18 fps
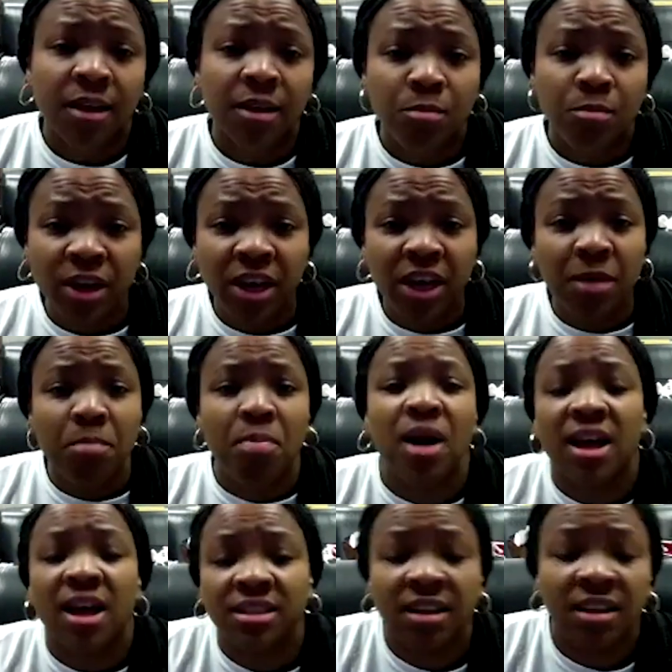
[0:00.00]
bring in
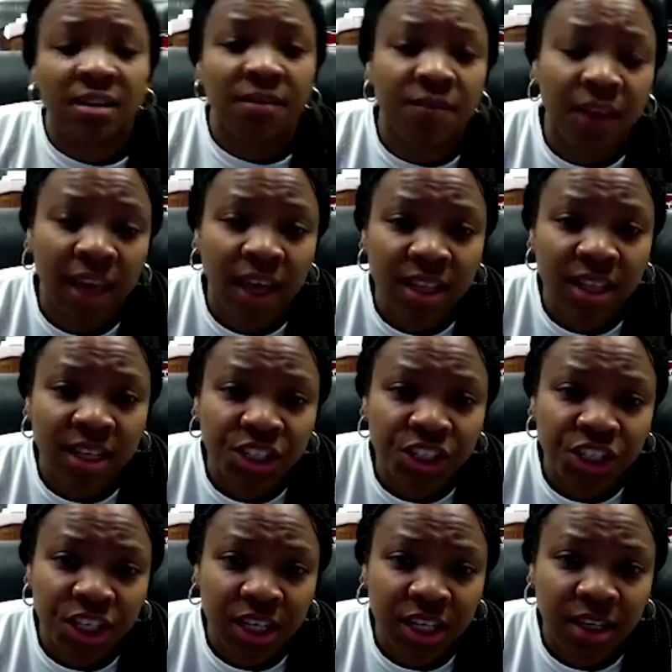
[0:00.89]
positive
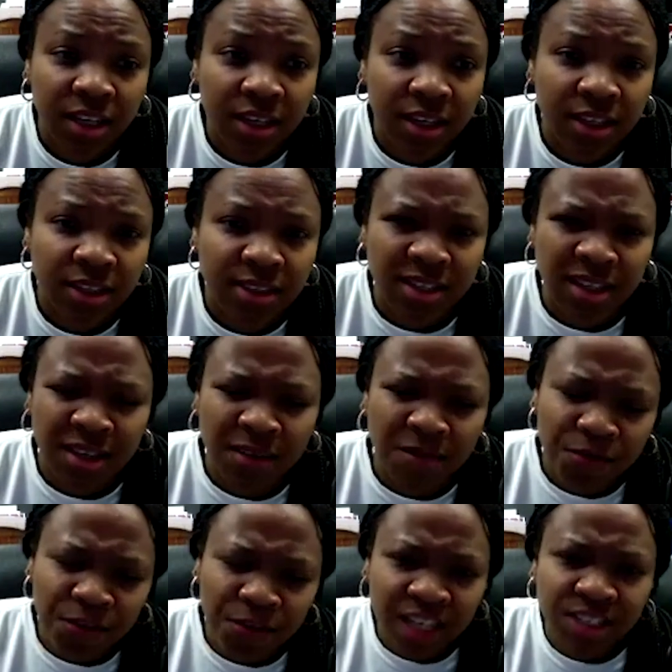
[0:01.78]
energy. It's
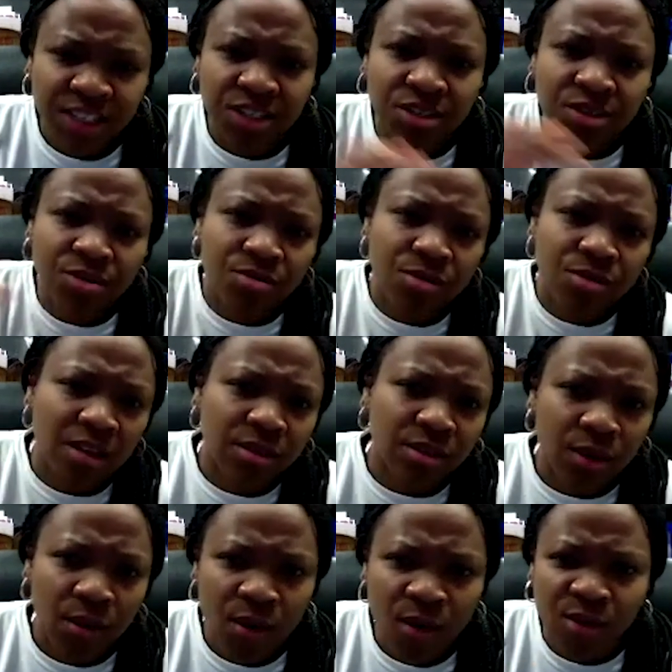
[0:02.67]
infectious throughout
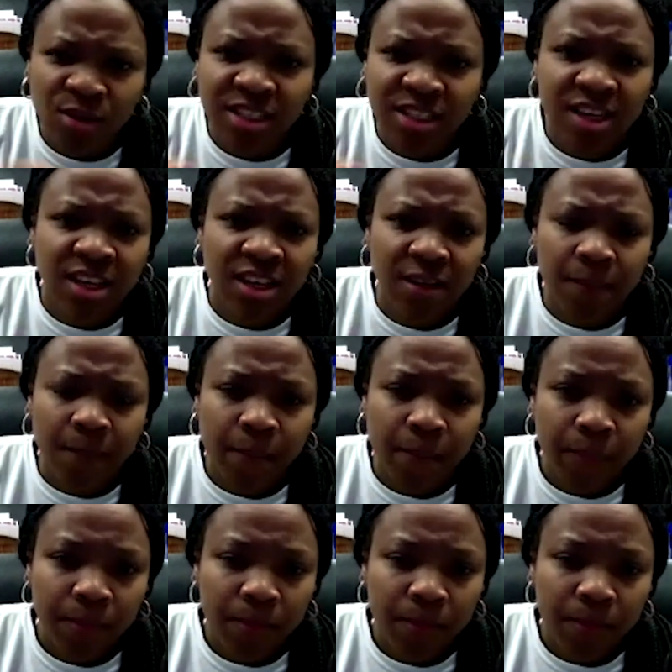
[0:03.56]
the whole team.